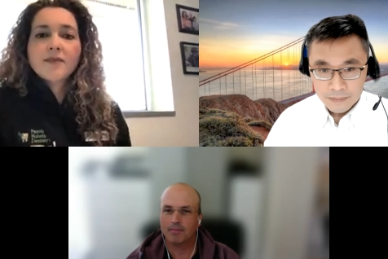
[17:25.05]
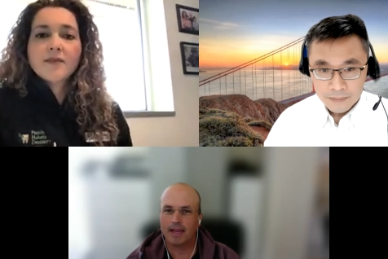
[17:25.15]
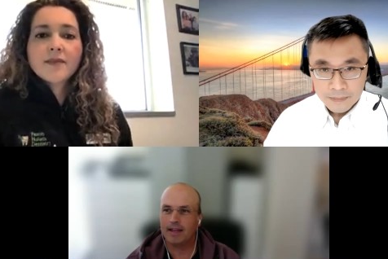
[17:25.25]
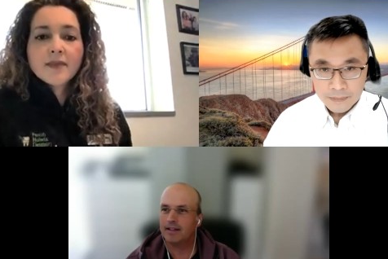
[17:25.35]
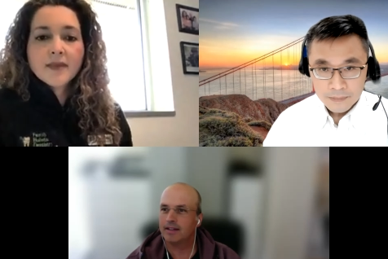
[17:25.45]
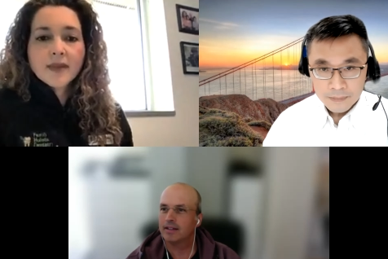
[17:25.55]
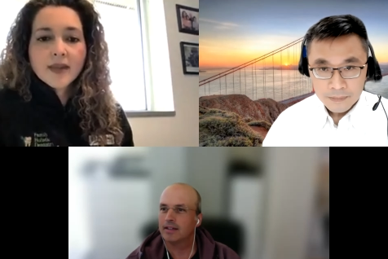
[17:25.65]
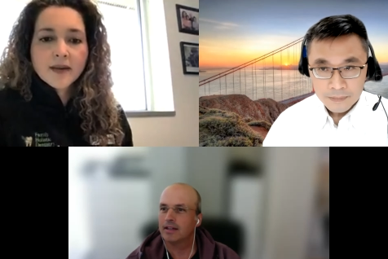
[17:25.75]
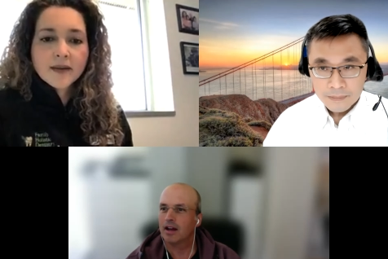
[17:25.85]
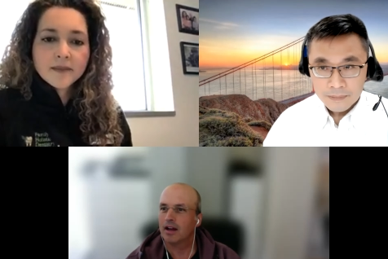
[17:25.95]
Speaker 1: make
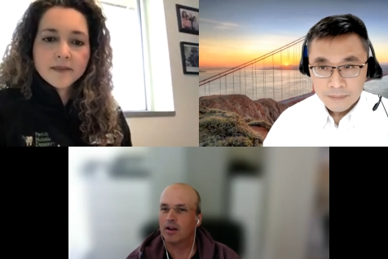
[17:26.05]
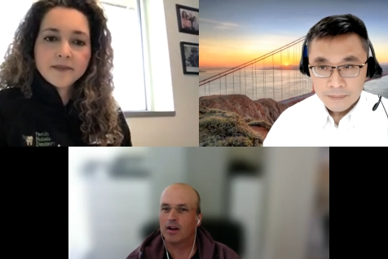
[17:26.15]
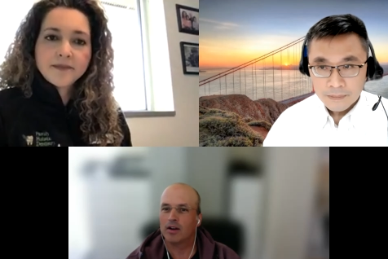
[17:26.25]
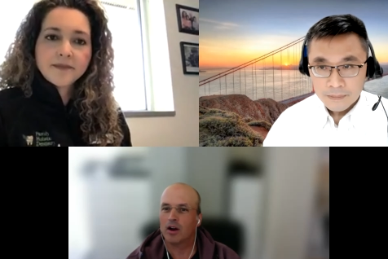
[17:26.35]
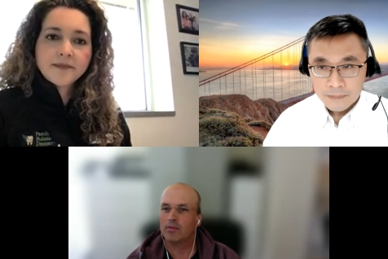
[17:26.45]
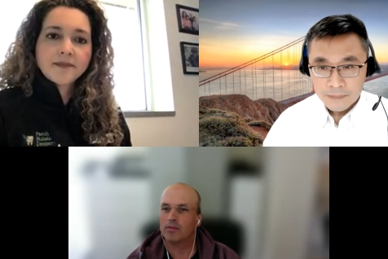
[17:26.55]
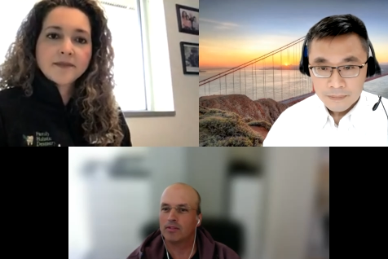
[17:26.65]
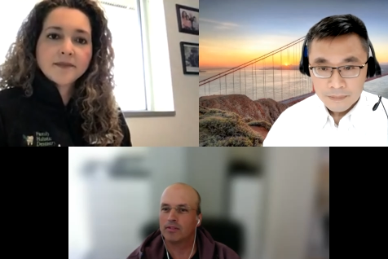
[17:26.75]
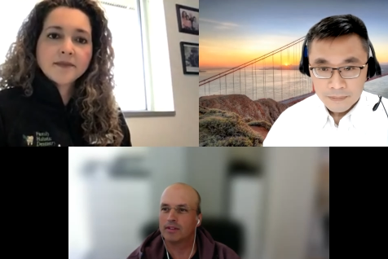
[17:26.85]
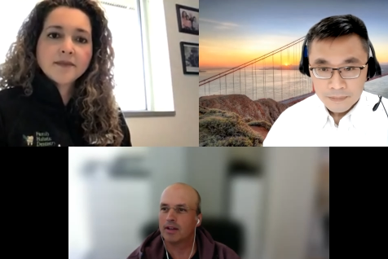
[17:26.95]
uh,
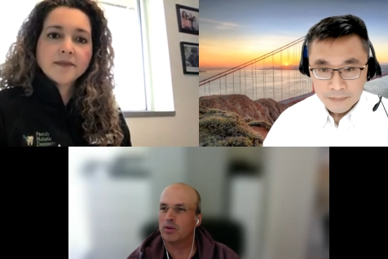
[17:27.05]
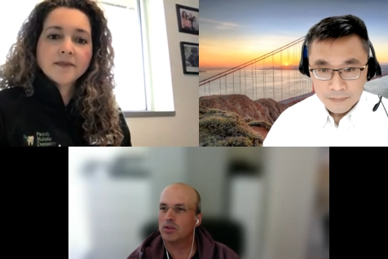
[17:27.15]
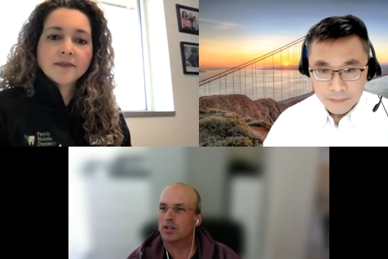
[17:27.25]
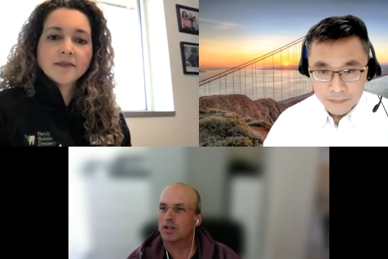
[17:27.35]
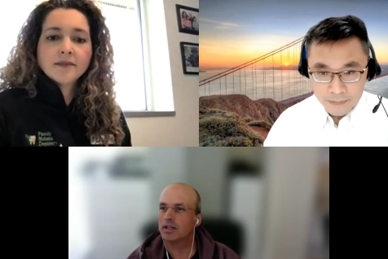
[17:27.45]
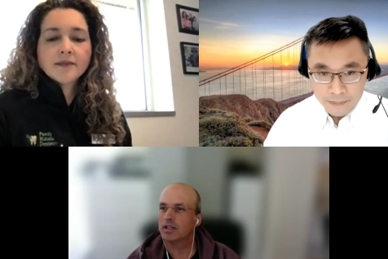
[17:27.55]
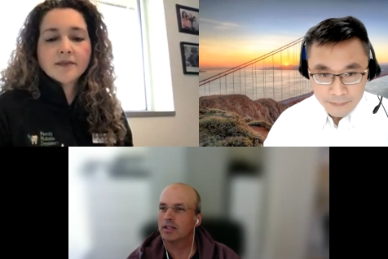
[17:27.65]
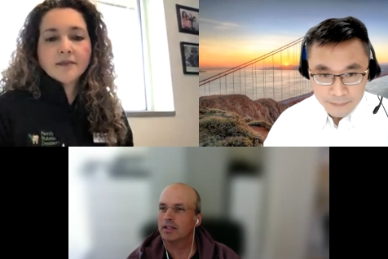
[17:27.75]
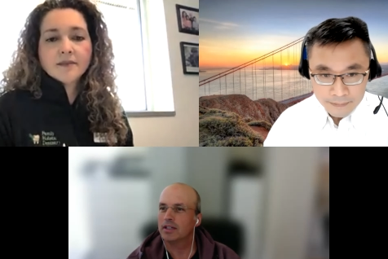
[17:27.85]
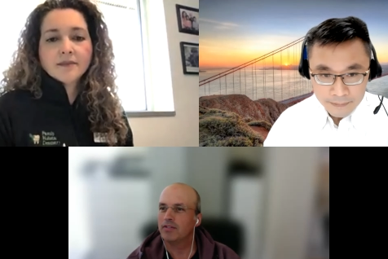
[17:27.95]
on the user.
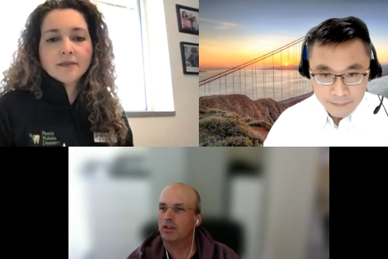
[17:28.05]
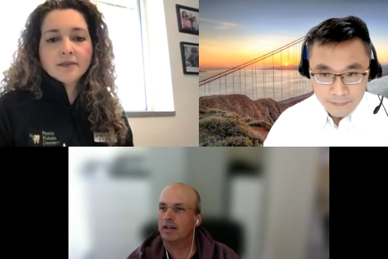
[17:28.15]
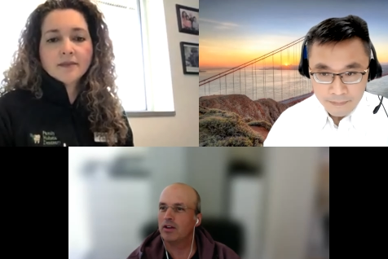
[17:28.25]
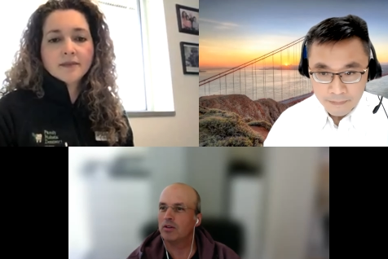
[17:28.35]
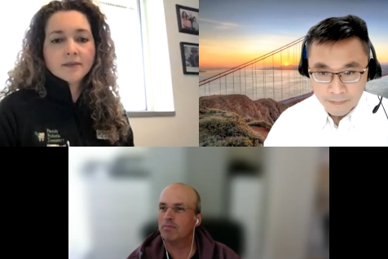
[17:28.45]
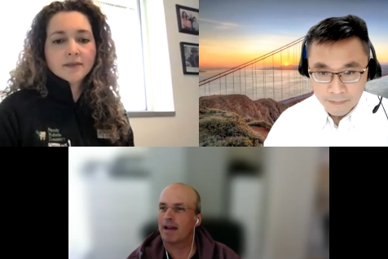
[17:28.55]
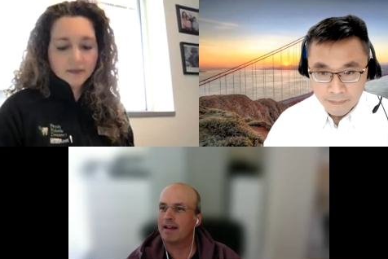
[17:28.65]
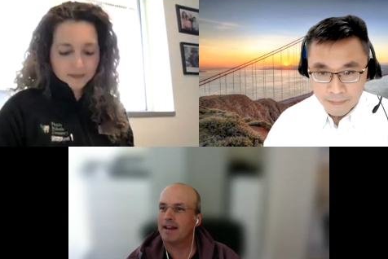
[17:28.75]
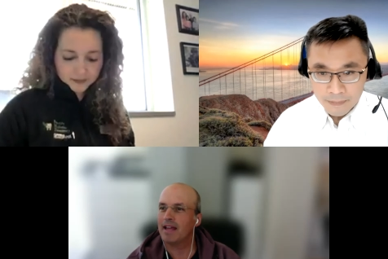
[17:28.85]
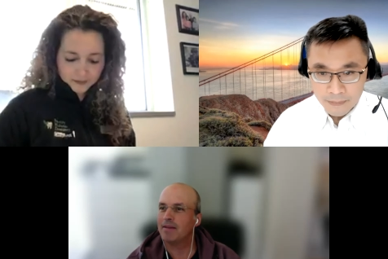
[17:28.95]
If you click on my
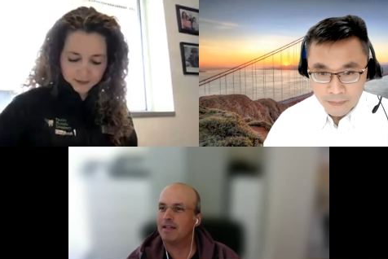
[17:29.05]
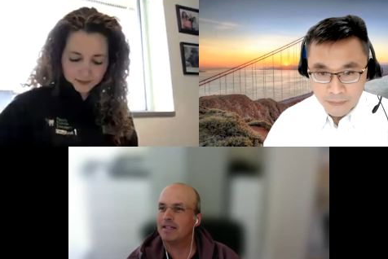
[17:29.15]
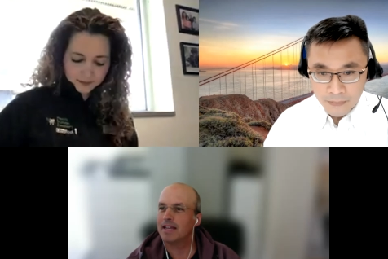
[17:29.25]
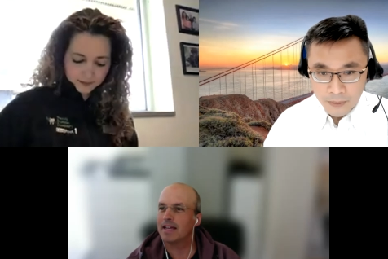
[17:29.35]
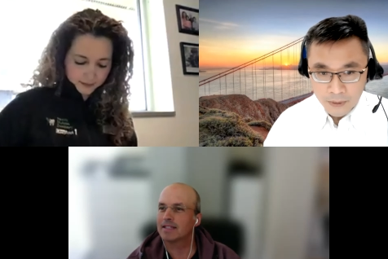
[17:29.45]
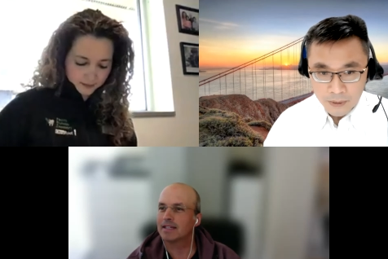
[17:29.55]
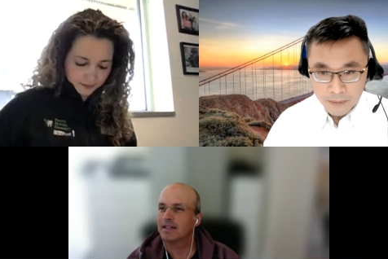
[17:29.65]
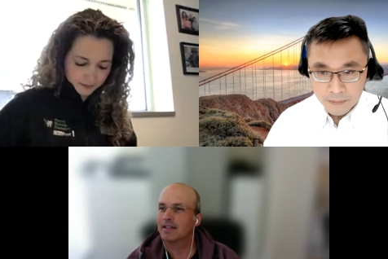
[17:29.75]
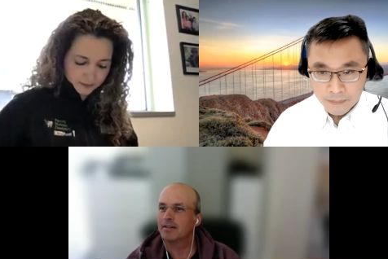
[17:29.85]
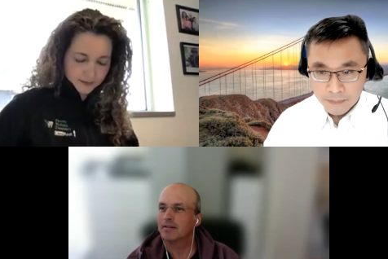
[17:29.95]
name, it says
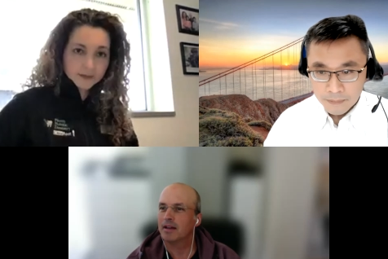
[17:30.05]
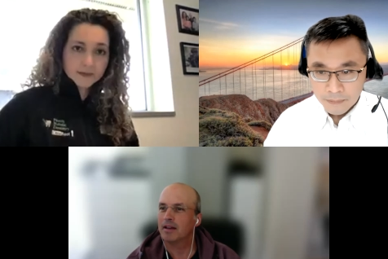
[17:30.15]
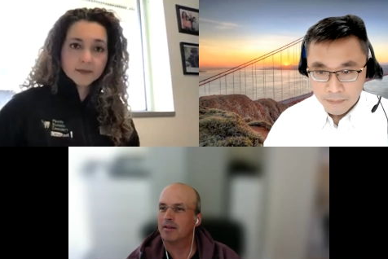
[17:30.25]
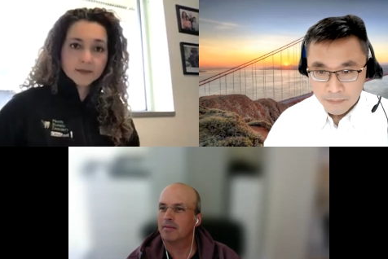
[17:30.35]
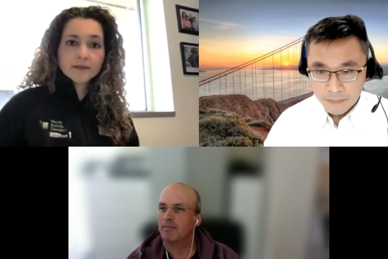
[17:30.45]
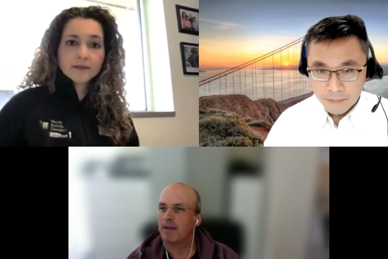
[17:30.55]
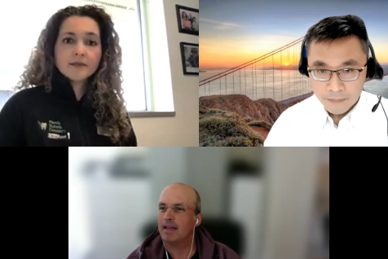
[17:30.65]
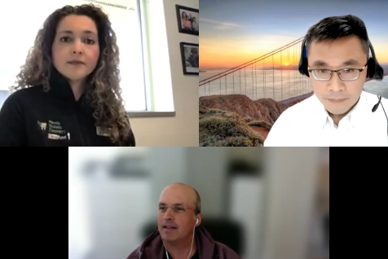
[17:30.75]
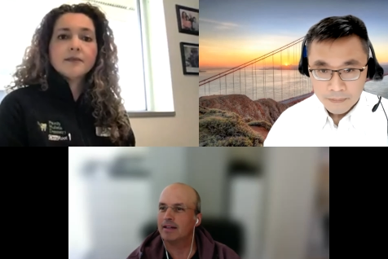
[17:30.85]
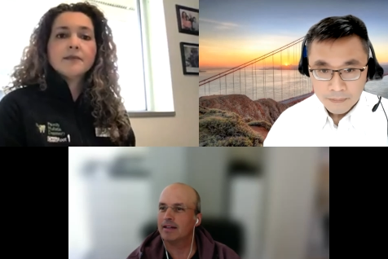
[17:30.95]
uh,
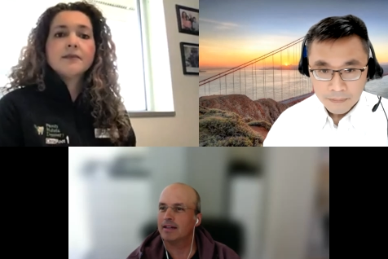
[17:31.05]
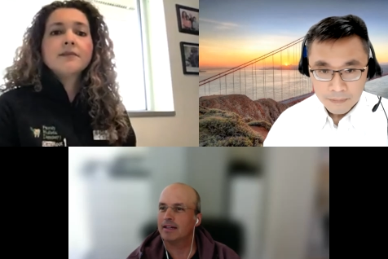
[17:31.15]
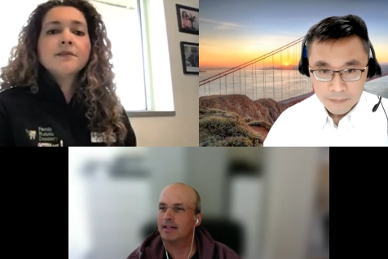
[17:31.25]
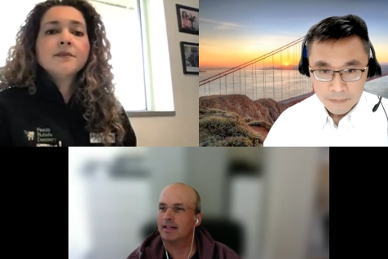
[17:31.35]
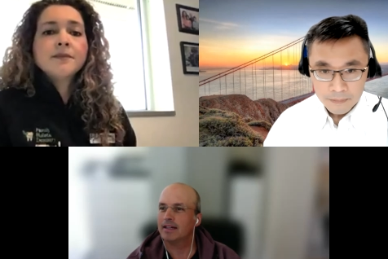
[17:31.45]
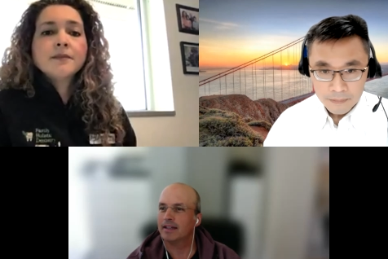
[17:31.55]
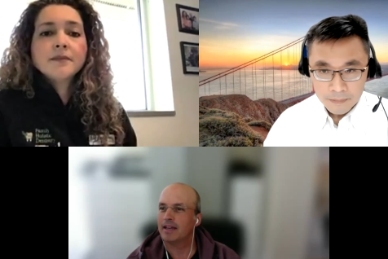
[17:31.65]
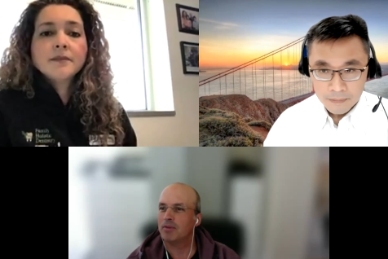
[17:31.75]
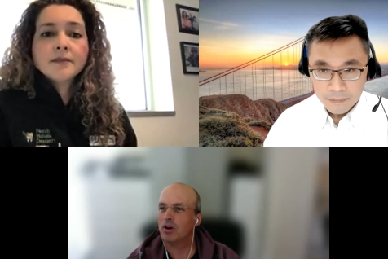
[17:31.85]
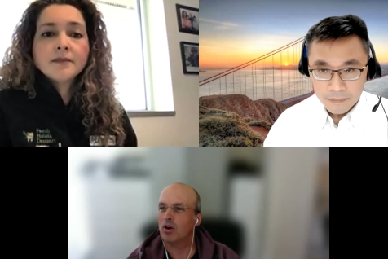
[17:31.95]
make uh,
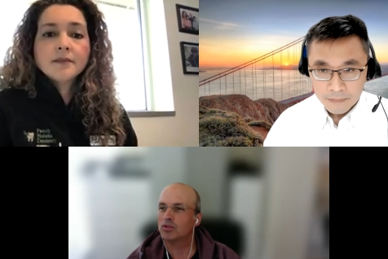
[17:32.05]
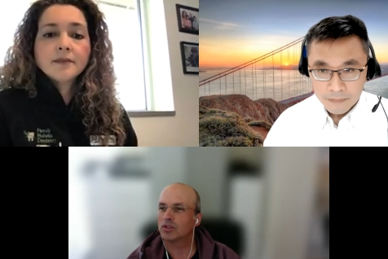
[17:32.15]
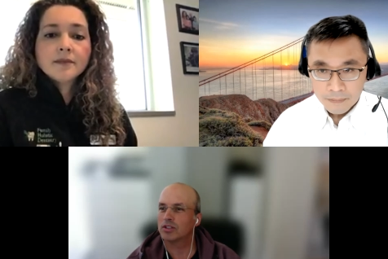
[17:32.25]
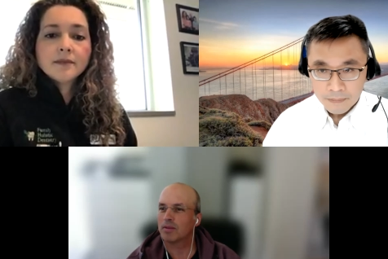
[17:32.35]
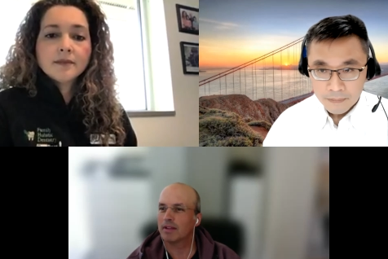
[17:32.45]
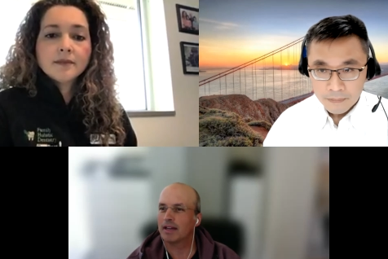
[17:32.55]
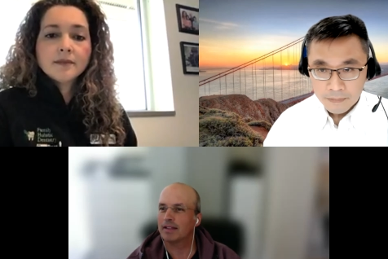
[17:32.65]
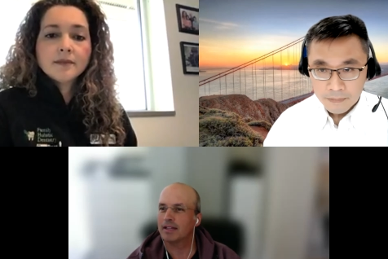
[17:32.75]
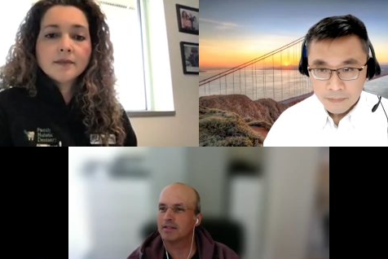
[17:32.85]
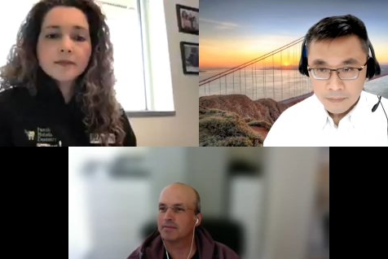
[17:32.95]
him host or something
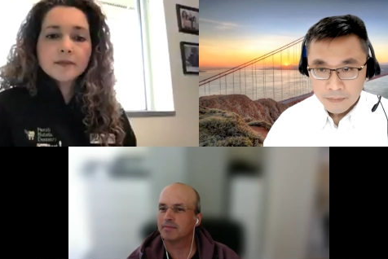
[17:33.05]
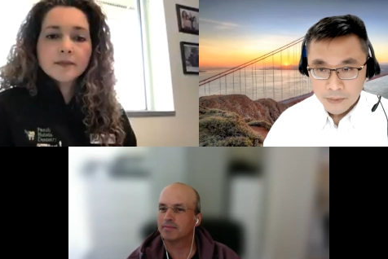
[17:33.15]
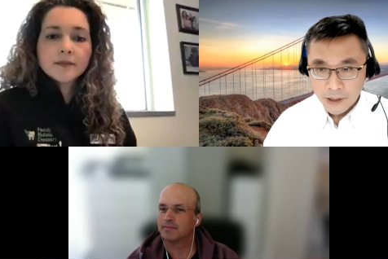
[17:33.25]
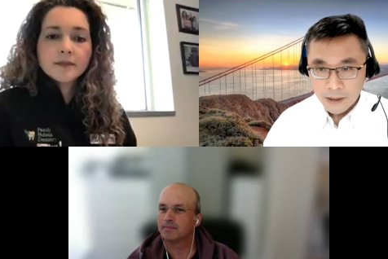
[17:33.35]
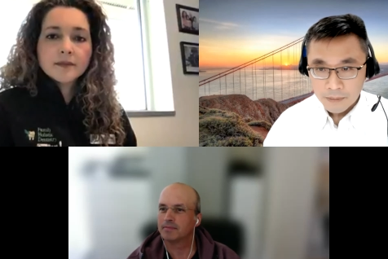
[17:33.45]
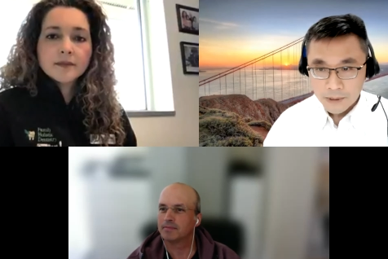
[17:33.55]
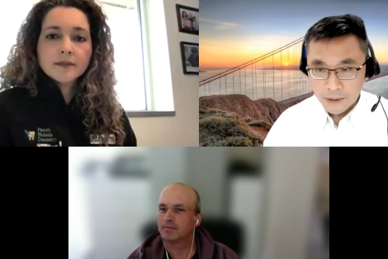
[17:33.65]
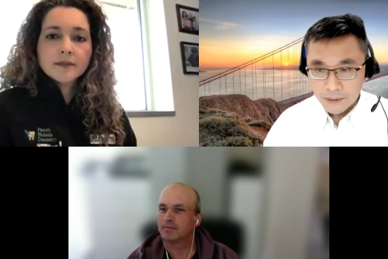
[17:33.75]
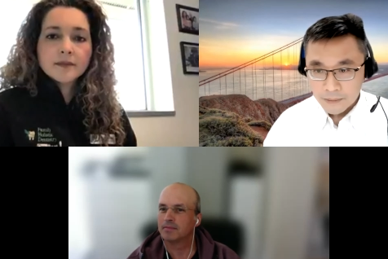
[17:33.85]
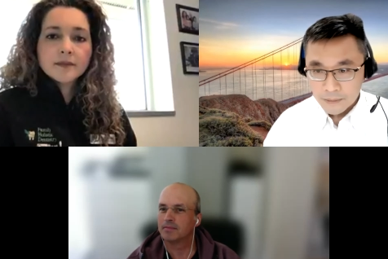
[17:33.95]
like this.
Speaker 2: Okay, let me
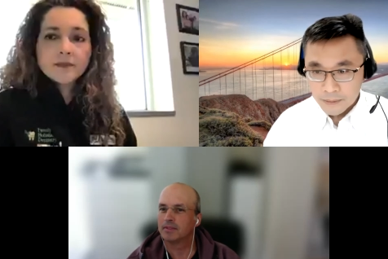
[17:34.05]
see.